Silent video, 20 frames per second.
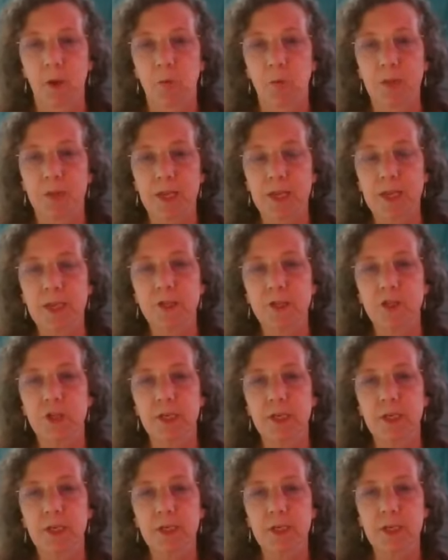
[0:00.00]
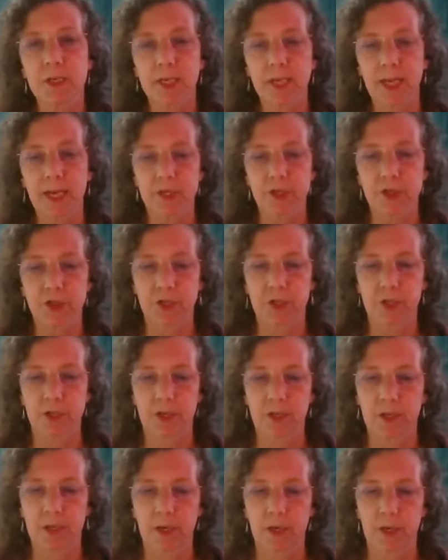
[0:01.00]
With each
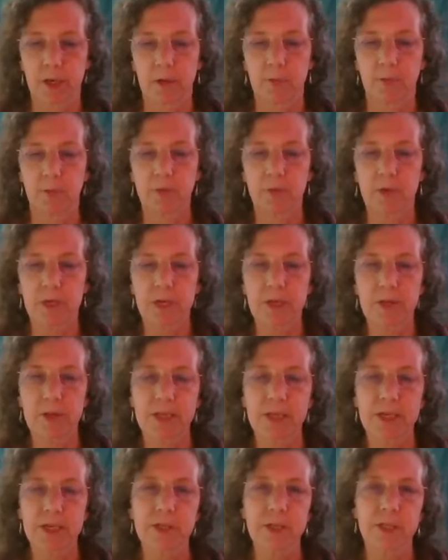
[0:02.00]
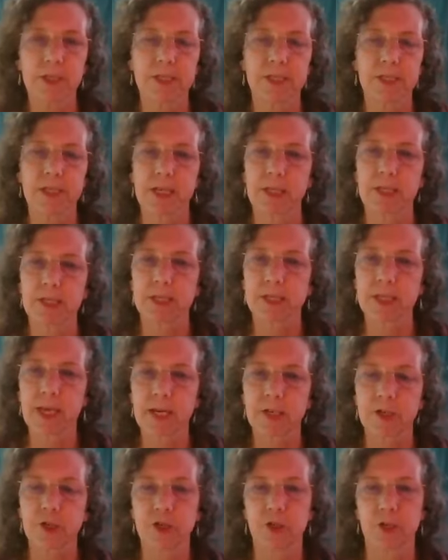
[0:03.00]
inhalation, breathe into the
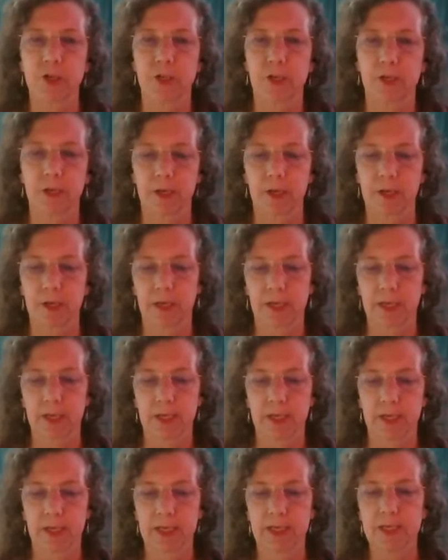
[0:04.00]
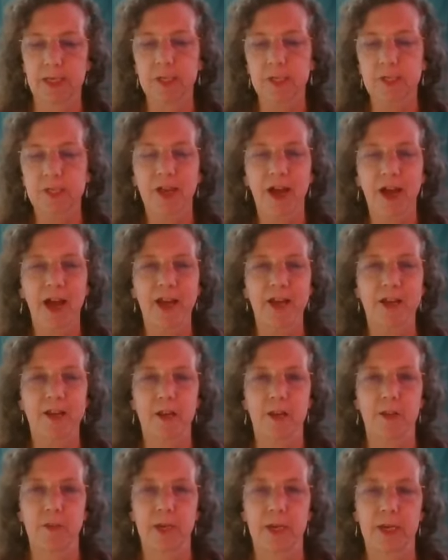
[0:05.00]
sensation inside
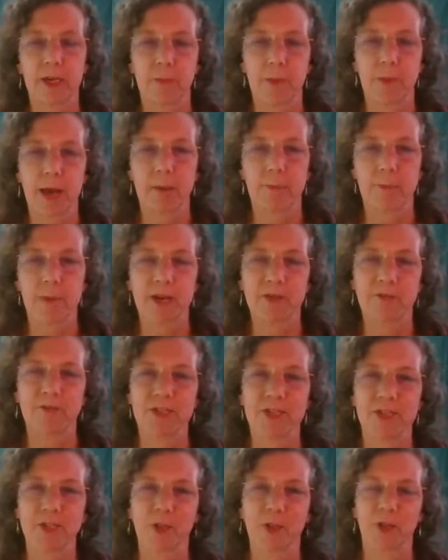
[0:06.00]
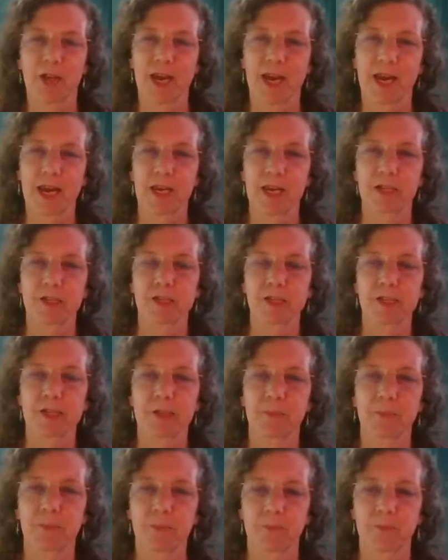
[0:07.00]
the metaphysical hands.